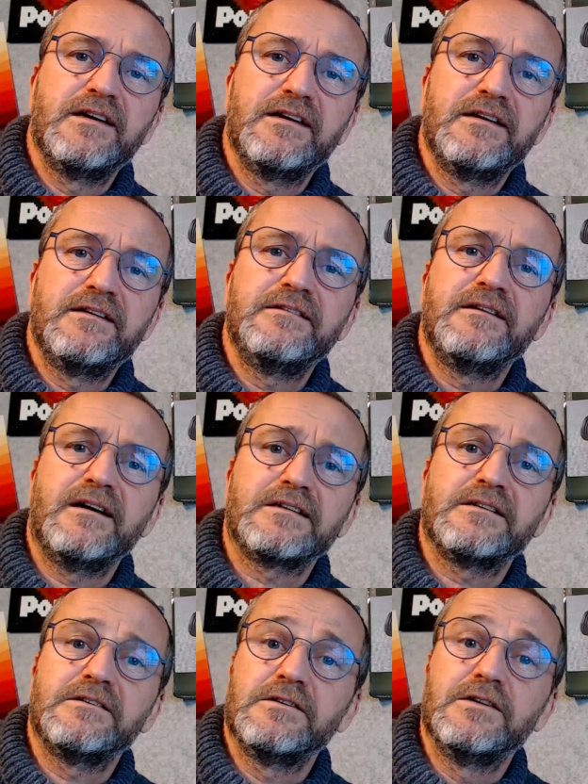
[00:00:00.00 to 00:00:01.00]
in
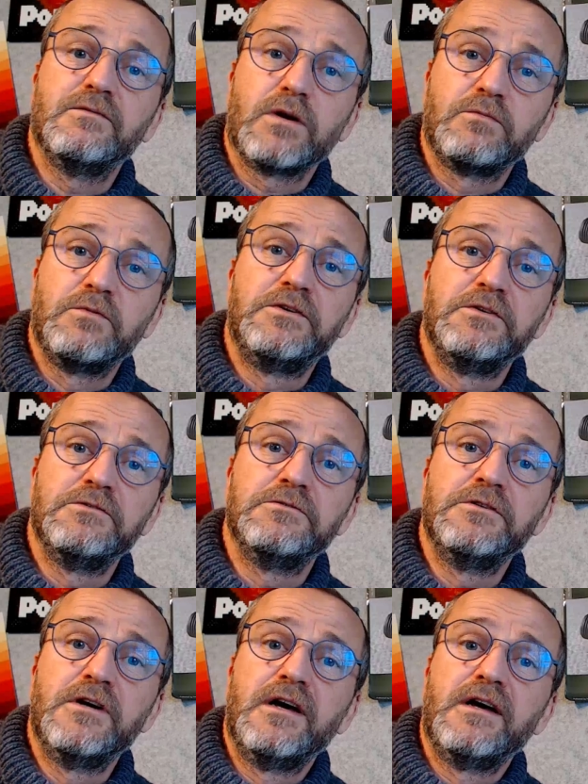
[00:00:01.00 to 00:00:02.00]
that what we
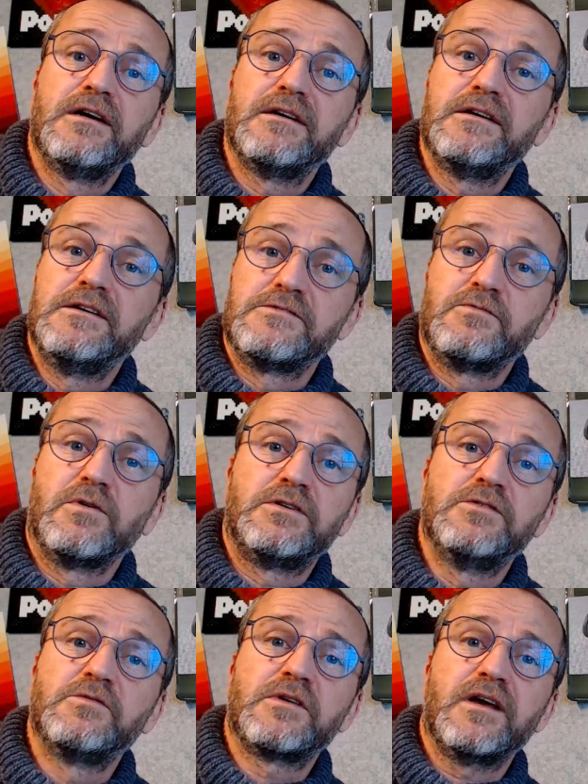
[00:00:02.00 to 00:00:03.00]
do is what
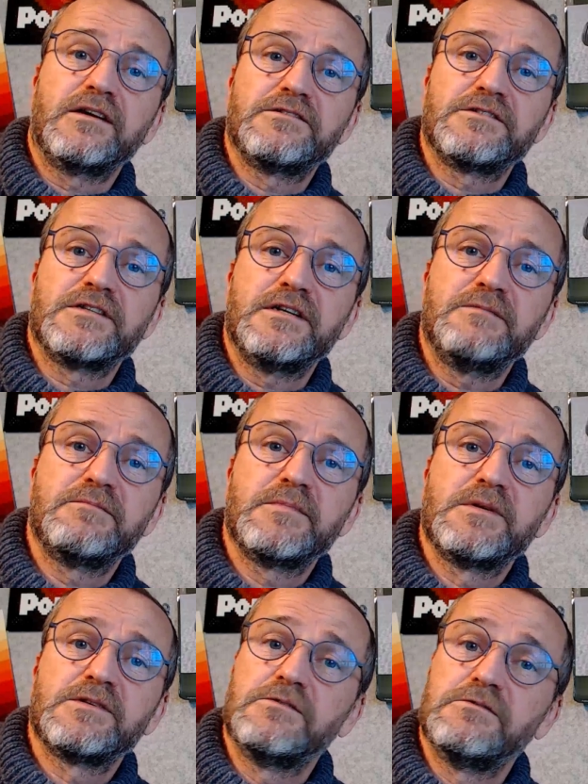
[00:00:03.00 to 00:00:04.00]
you would like to see.
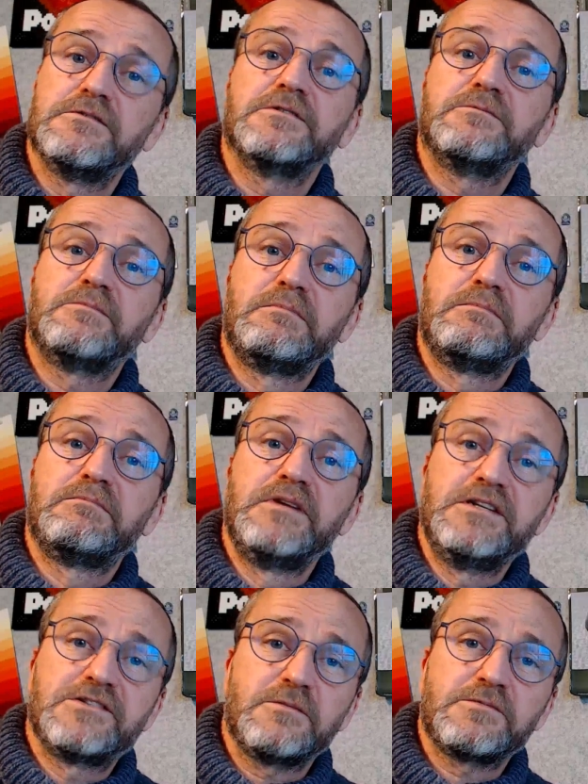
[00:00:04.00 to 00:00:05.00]
So
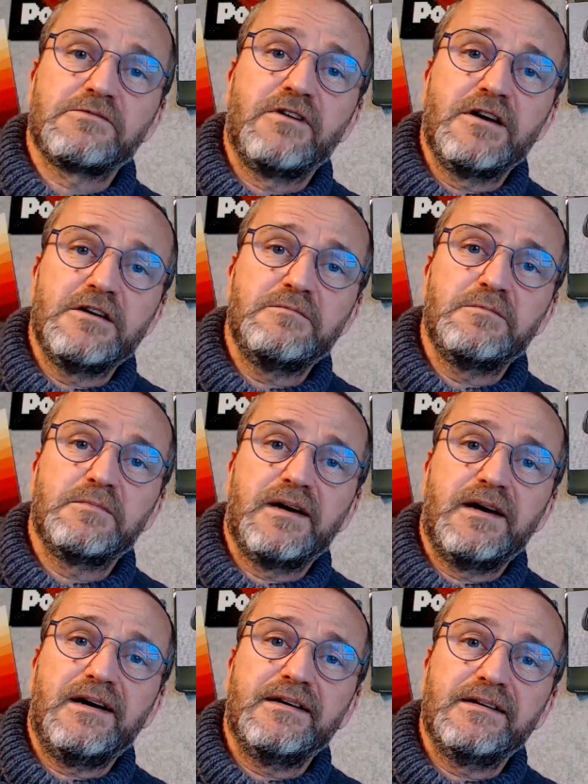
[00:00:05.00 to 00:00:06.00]
please subscribe
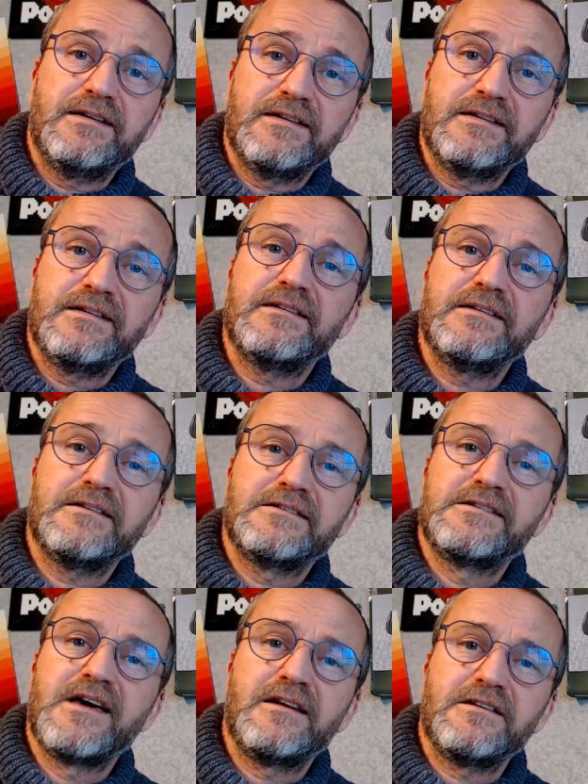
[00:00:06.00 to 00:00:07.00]
and
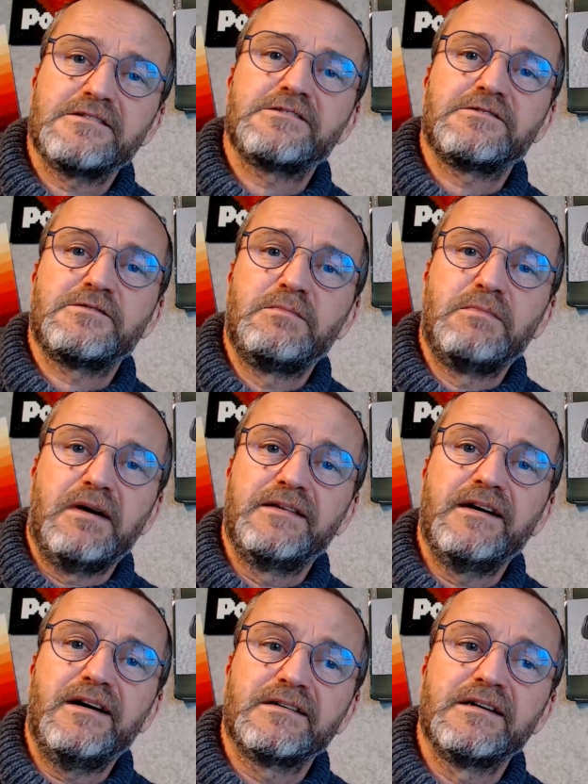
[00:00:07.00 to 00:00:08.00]
tell us by
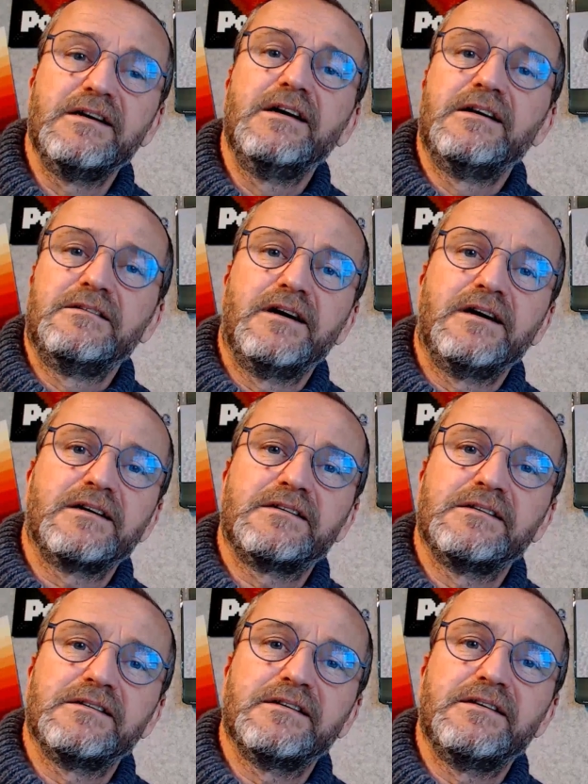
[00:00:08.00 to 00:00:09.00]
that
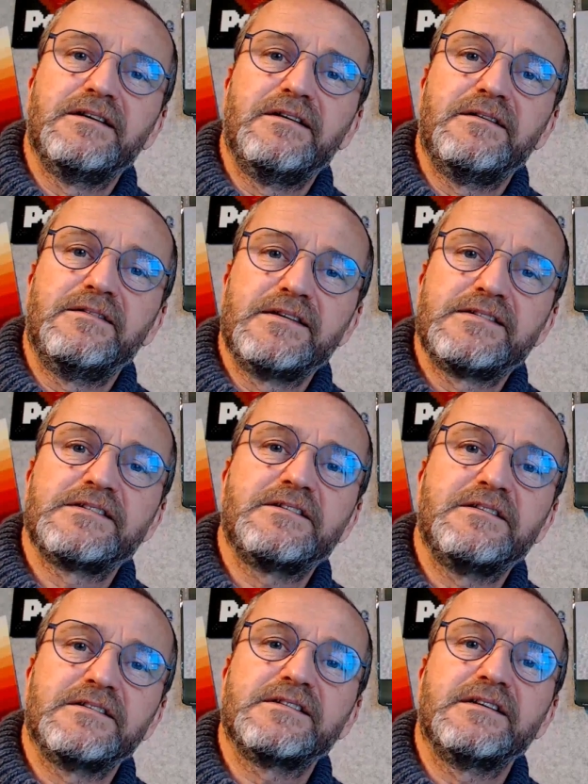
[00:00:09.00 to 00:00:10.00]
this is
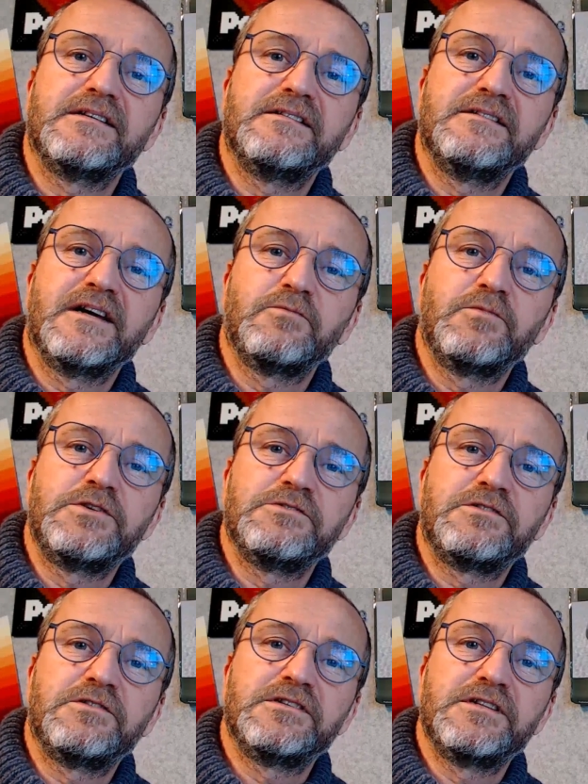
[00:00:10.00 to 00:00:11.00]
content that we
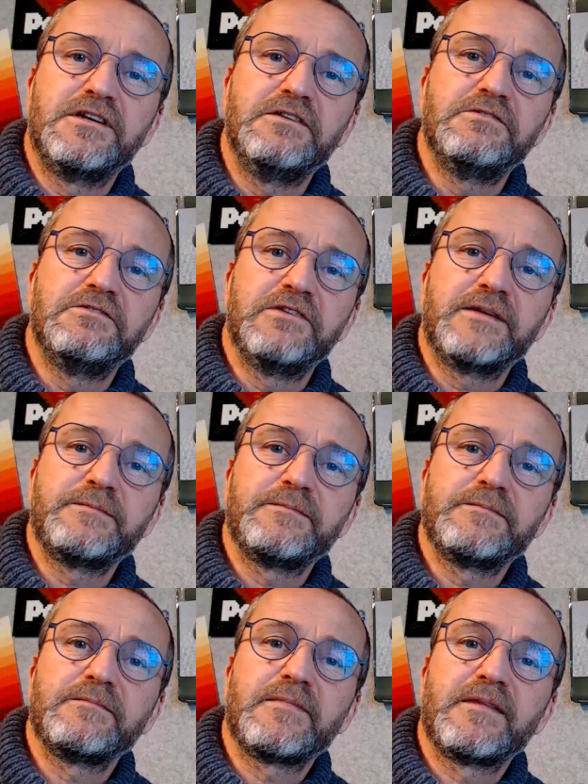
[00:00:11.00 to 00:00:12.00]
should continue doing.
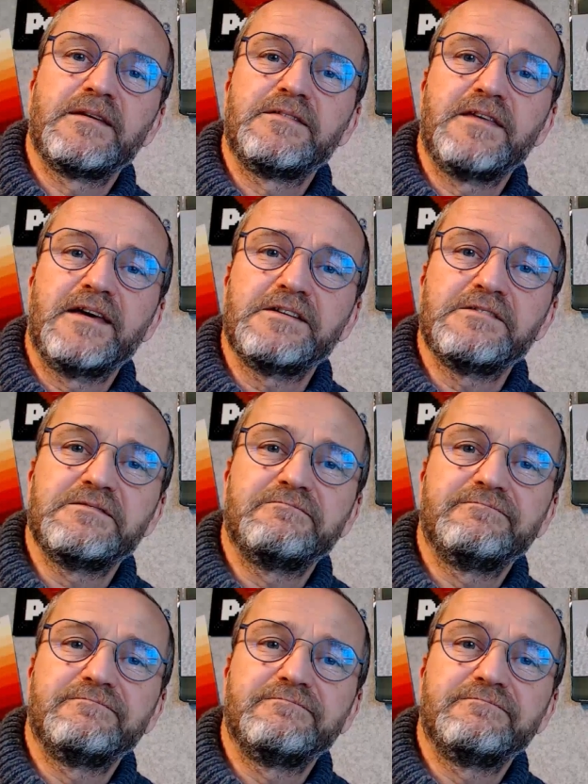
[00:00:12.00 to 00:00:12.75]
Thank you.